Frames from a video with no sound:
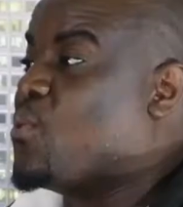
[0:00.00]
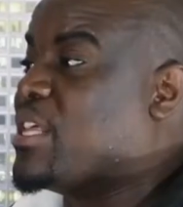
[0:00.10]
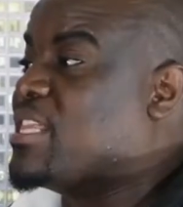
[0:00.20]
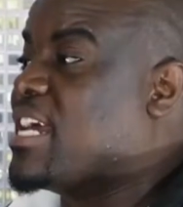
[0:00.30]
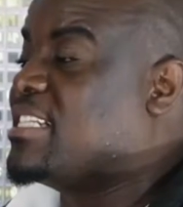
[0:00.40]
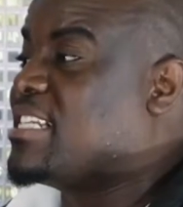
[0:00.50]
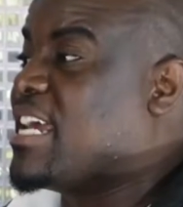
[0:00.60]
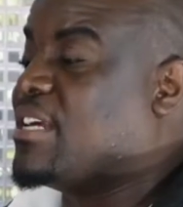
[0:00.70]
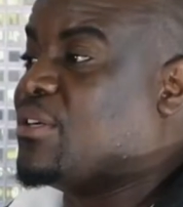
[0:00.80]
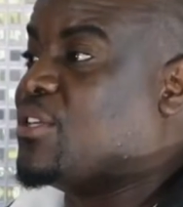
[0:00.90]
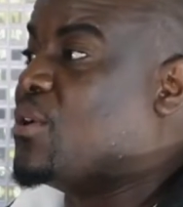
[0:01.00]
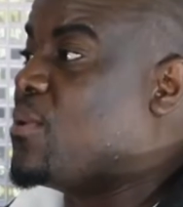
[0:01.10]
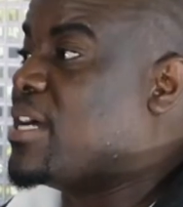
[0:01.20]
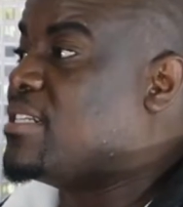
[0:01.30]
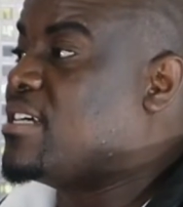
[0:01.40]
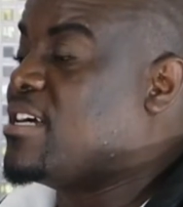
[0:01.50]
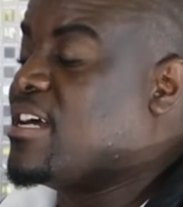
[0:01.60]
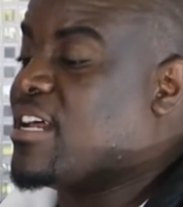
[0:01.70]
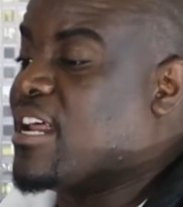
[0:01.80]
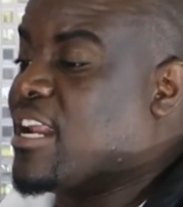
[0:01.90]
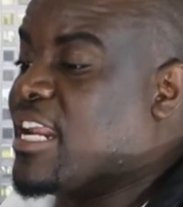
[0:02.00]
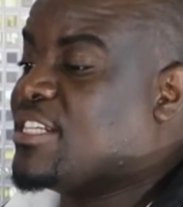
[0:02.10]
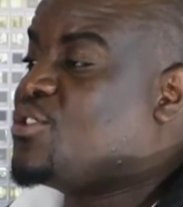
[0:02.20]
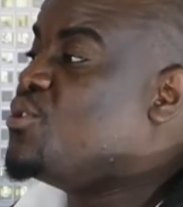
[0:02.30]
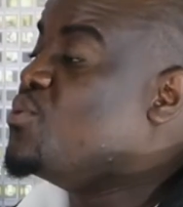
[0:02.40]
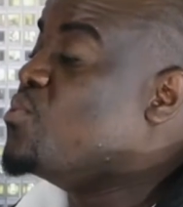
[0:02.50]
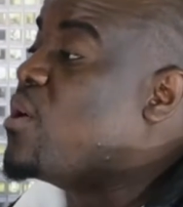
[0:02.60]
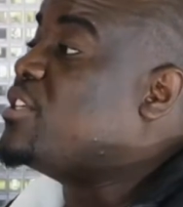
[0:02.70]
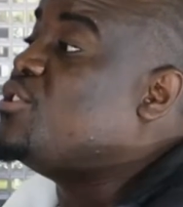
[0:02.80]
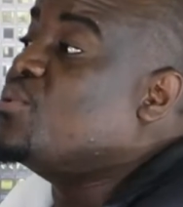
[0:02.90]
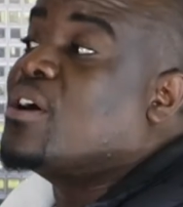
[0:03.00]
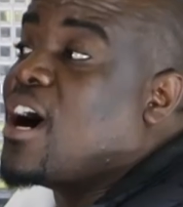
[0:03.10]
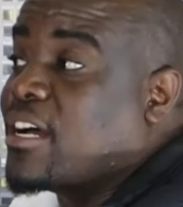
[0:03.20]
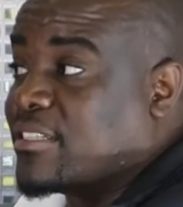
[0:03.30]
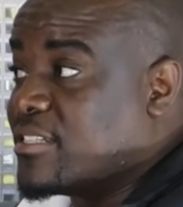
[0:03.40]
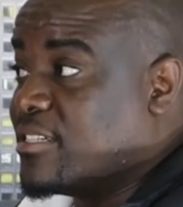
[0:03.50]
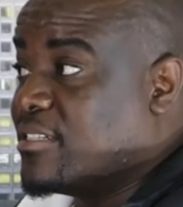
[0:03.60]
We then say, you know what, let's do what you can't.